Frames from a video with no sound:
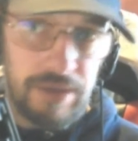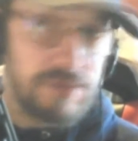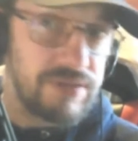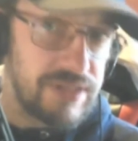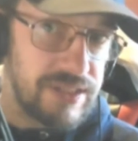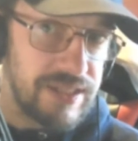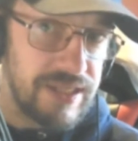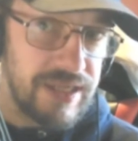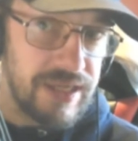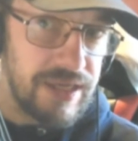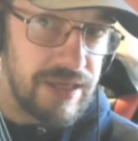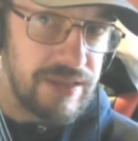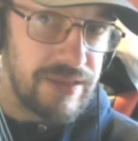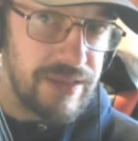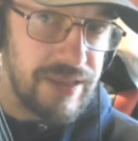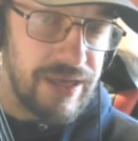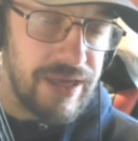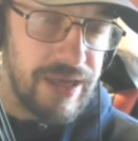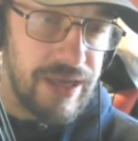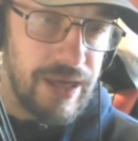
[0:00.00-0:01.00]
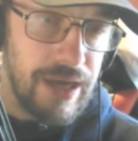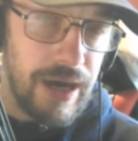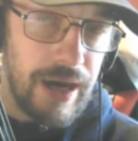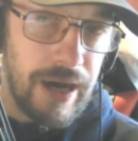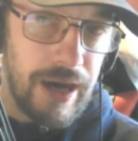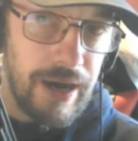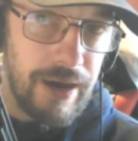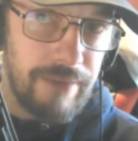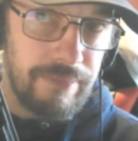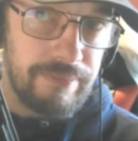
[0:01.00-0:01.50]
seeing the
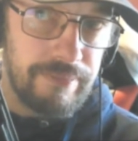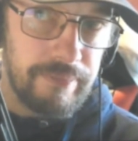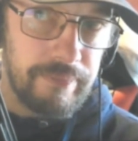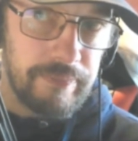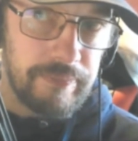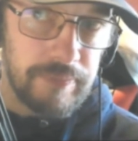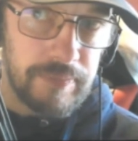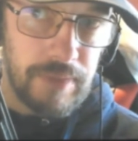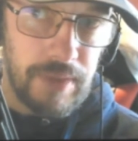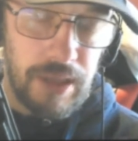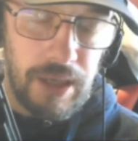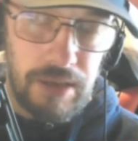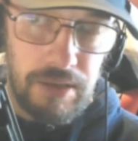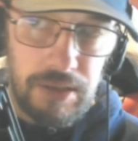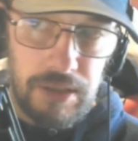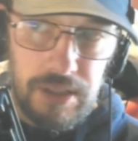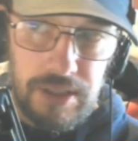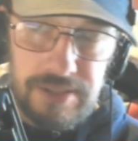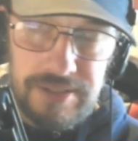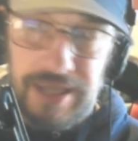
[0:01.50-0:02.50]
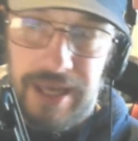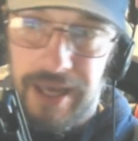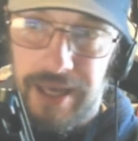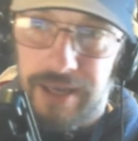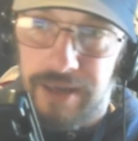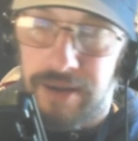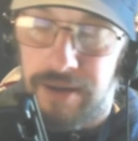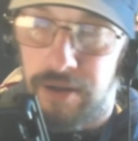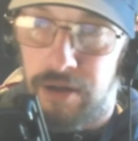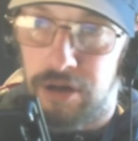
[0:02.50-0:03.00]

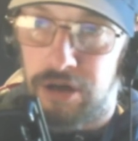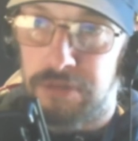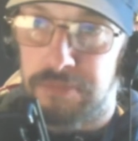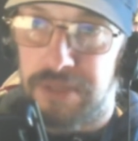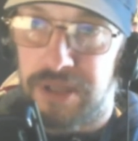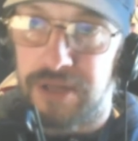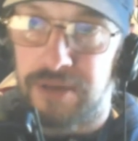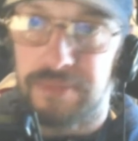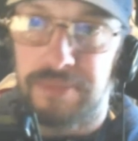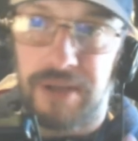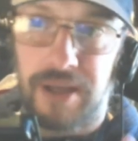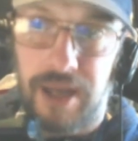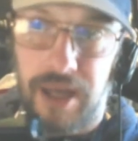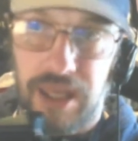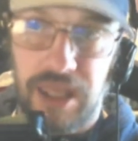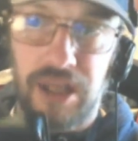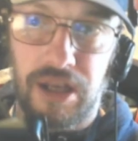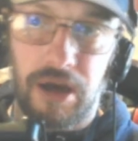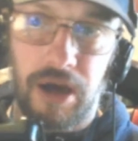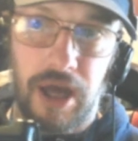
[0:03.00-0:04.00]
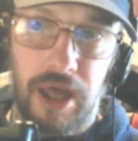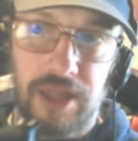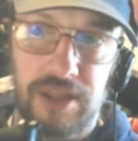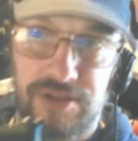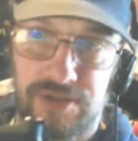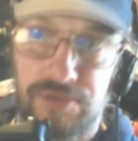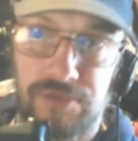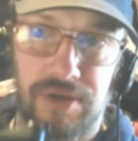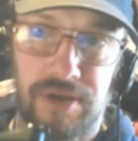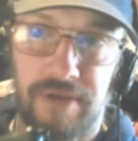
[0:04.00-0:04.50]
tachometer, but I
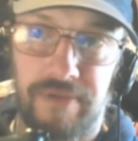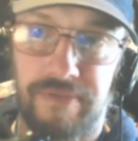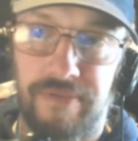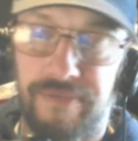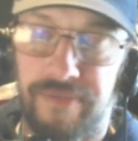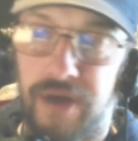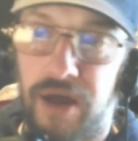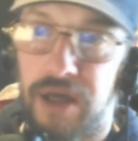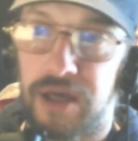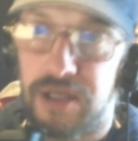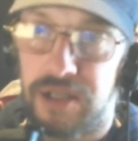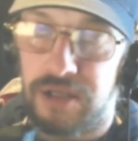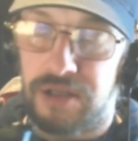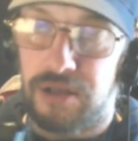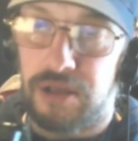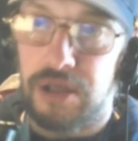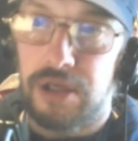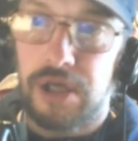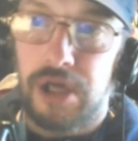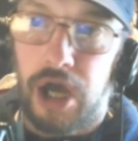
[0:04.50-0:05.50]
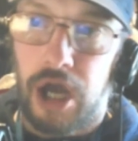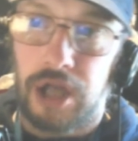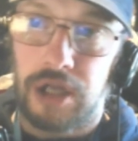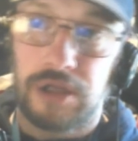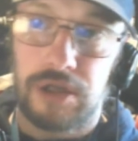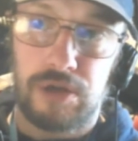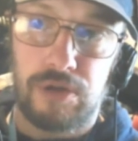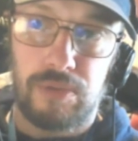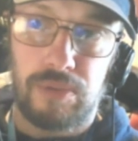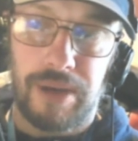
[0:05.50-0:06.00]
saw enough of it. I
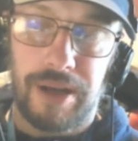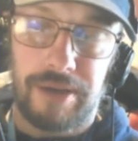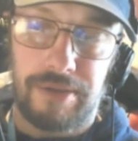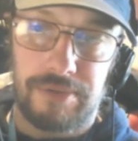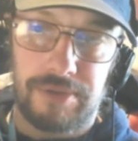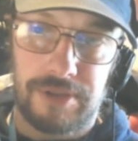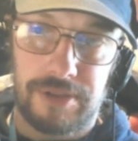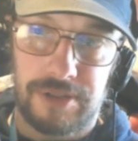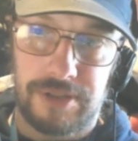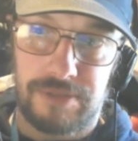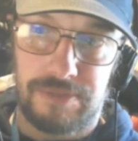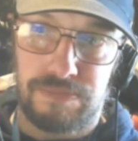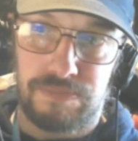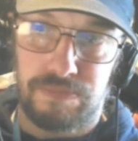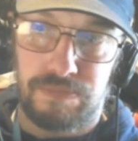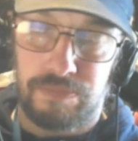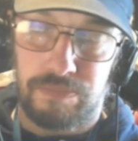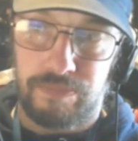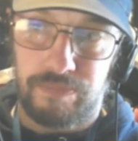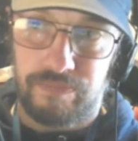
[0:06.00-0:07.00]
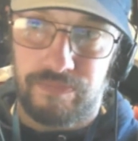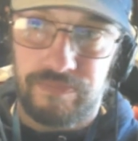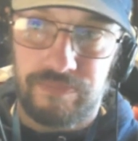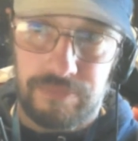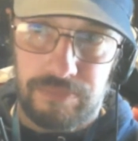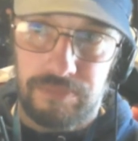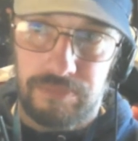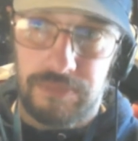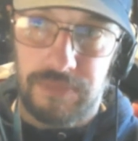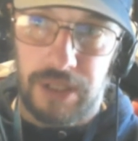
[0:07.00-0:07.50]
knew when I was,
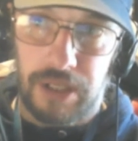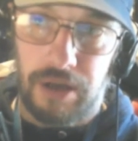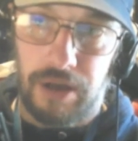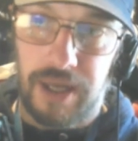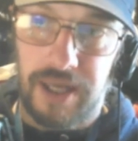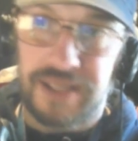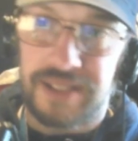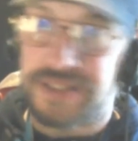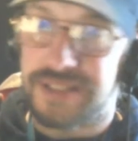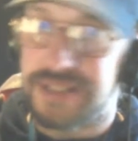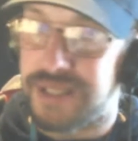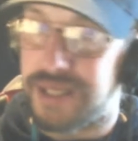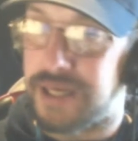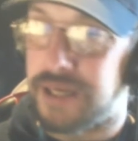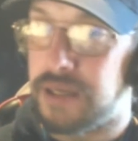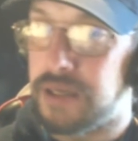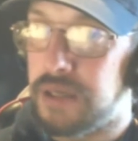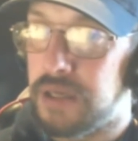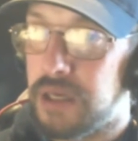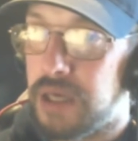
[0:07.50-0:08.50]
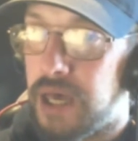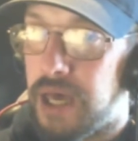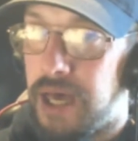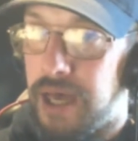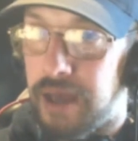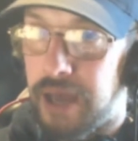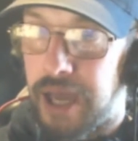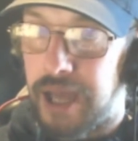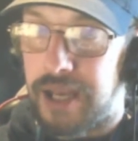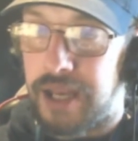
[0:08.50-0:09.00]
I can see it, and